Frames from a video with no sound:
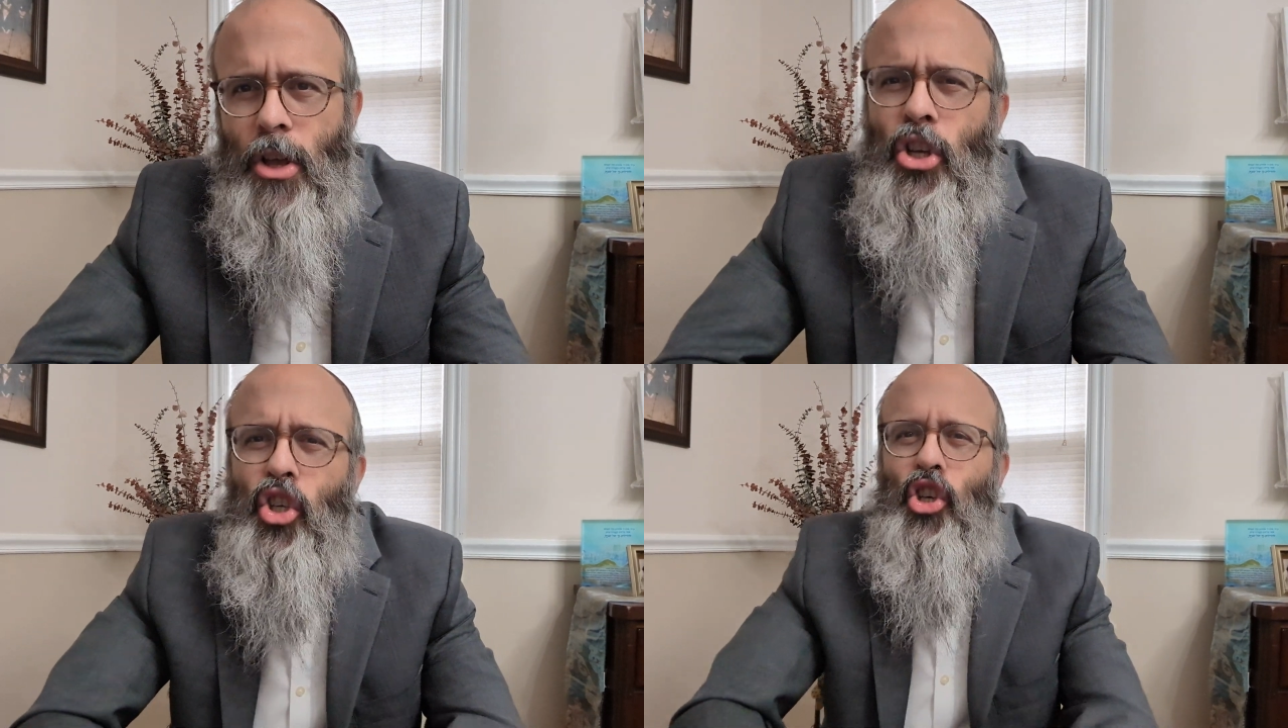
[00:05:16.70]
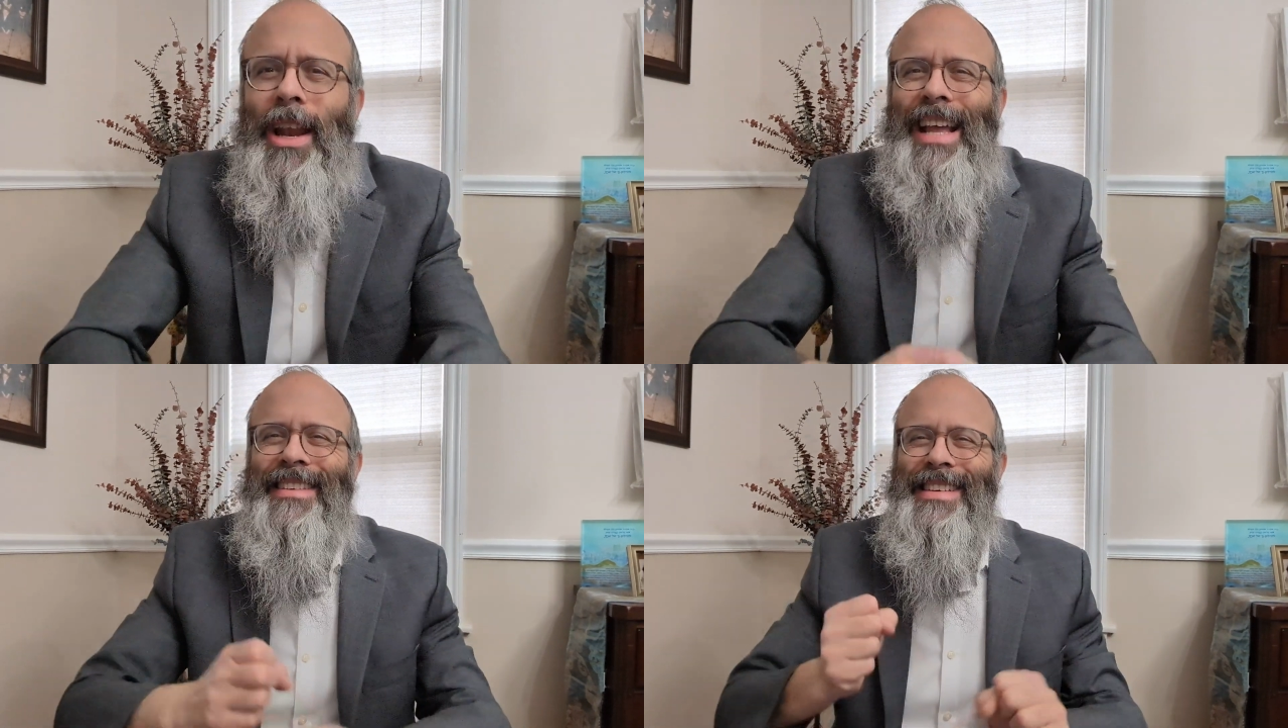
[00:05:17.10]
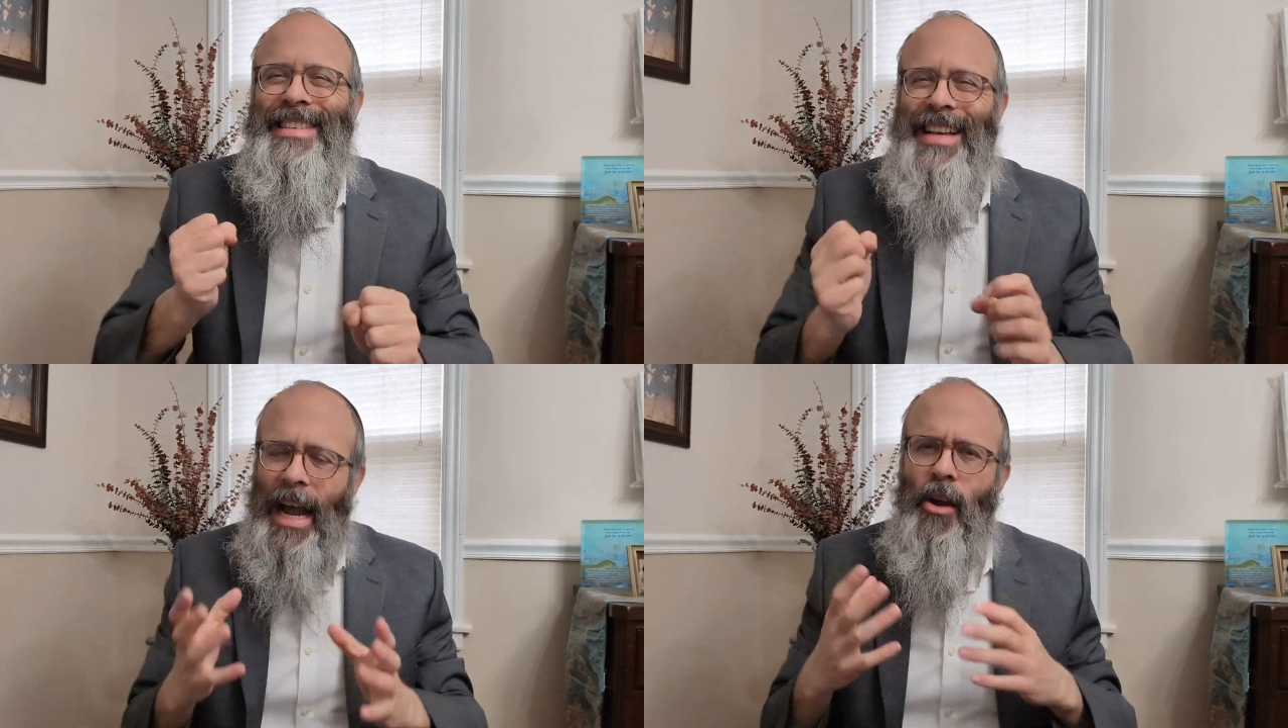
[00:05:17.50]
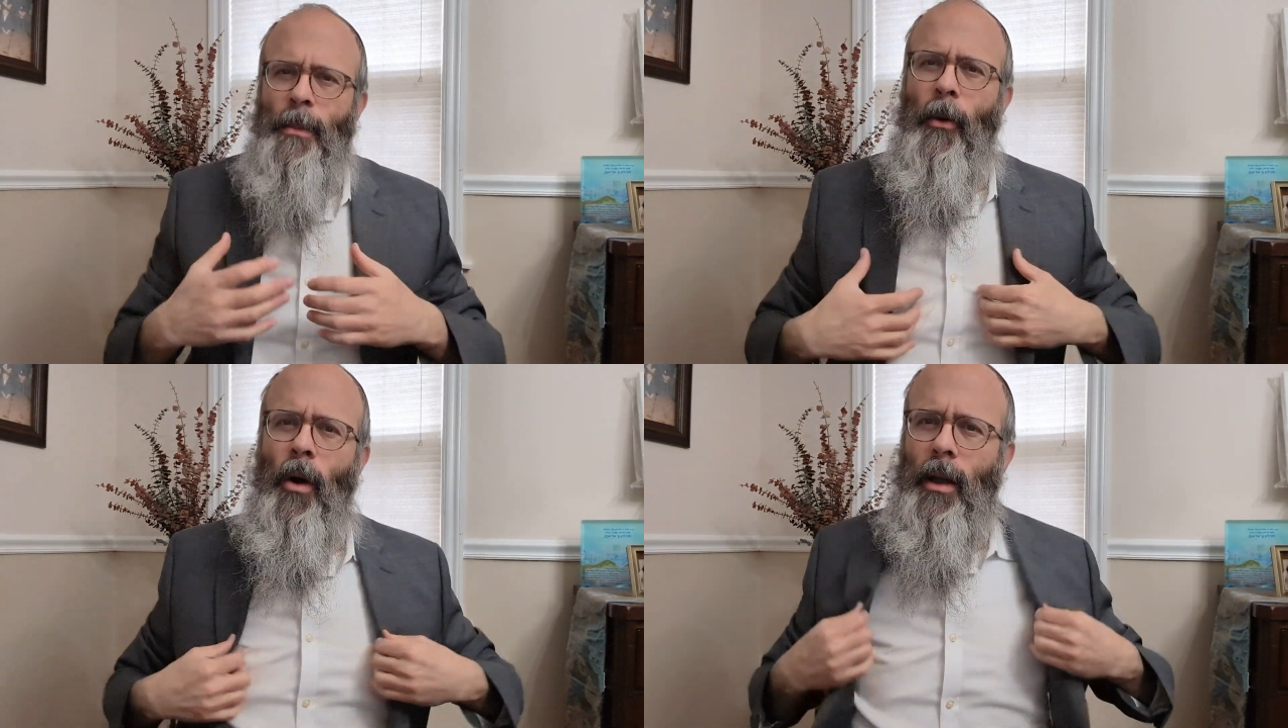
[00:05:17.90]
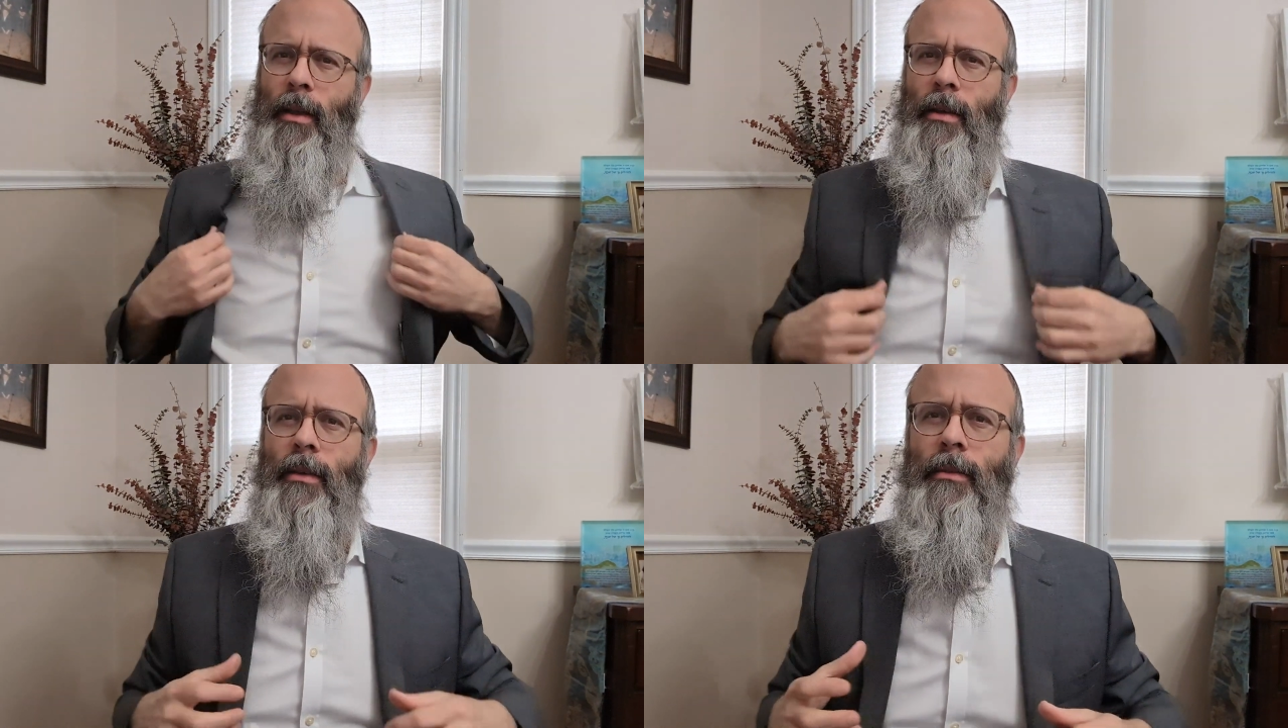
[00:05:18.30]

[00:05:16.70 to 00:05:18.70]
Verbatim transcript: Should I desire pork